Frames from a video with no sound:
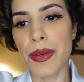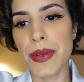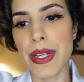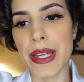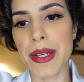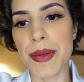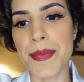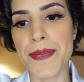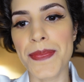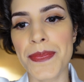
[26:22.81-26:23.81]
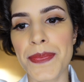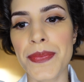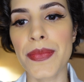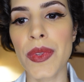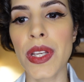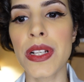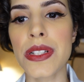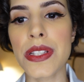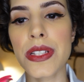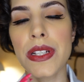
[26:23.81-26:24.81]
Okay.
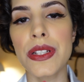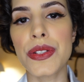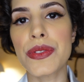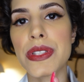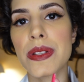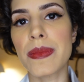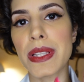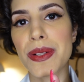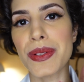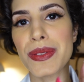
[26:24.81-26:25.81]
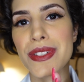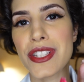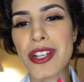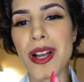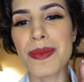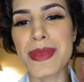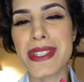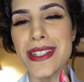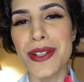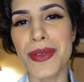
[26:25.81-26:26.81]
Just gonna do some little
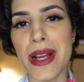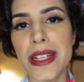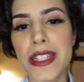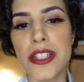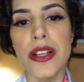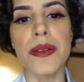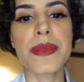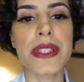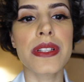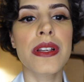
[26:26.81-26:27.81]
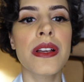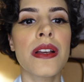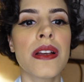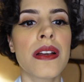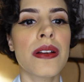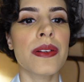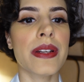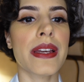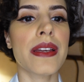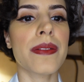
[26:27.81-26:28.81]
chops, karate chops.
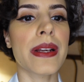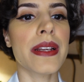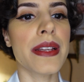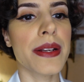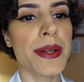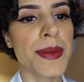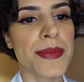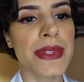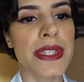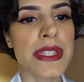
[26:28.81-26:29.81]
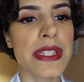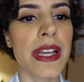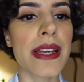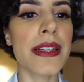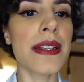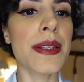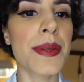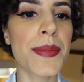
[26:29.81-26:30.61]
Okay, right here on the side.